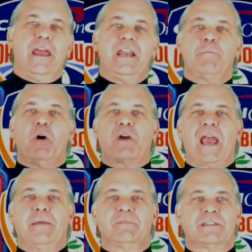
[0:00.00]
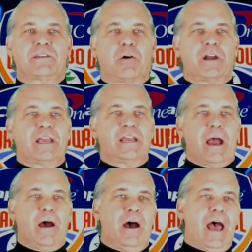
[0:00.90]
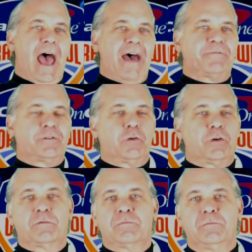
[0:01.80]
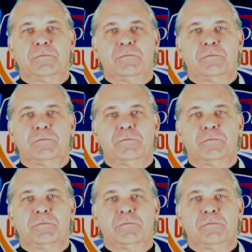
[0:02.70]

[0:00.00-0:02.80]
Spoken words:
Any bowl games starting after